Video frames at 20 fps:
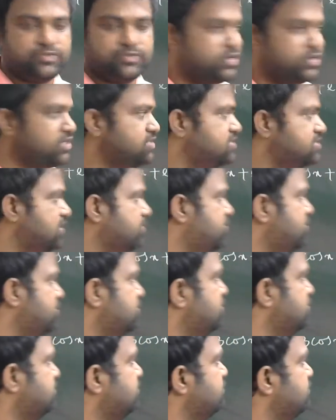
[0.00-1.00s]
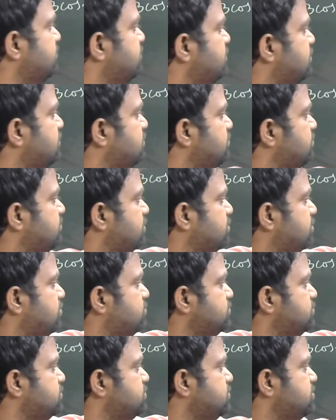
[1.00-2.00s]
We can separate them
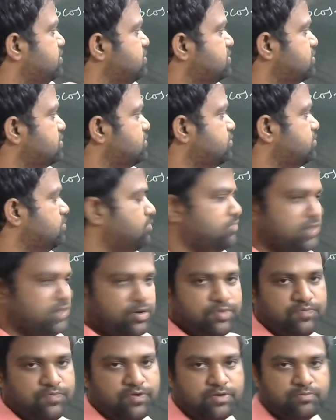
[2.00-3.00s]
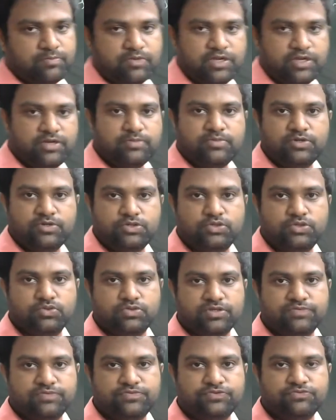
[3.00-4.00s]
because with this our formula number
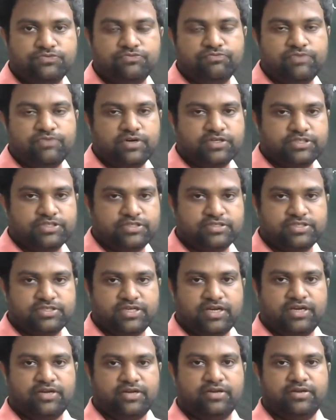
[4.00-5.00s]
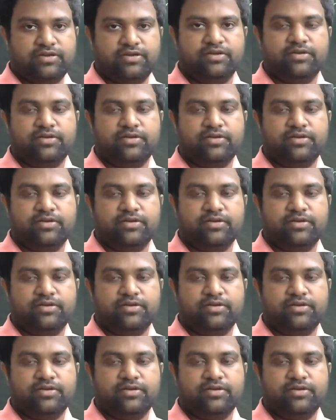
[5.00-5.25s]
2, if two functions are